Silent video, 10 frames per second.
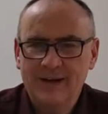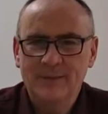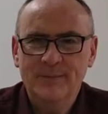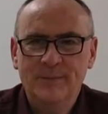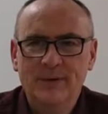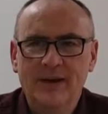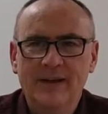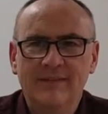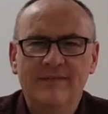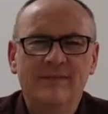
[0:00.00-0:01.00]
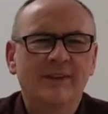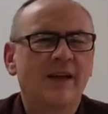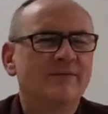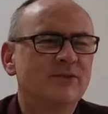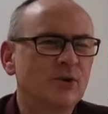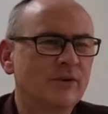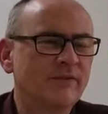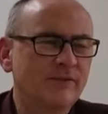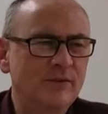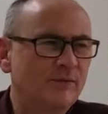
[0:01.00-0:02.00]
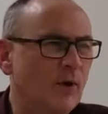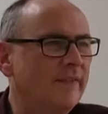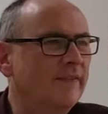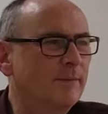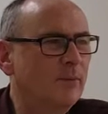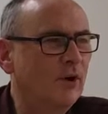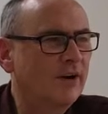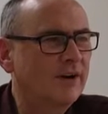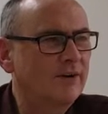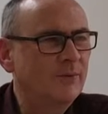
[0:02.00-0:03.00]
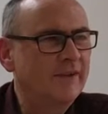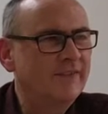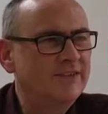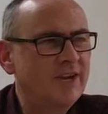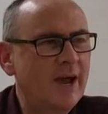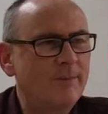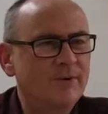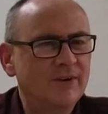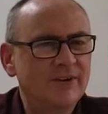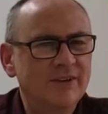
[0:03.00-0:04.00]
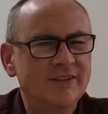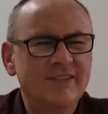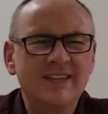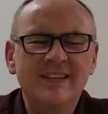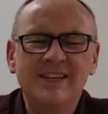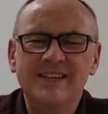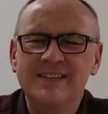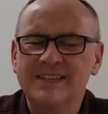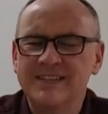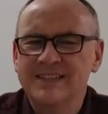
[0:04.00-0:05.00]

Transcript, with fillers: um, but I'm sure if you've read the book, read the chapter, you'll see that,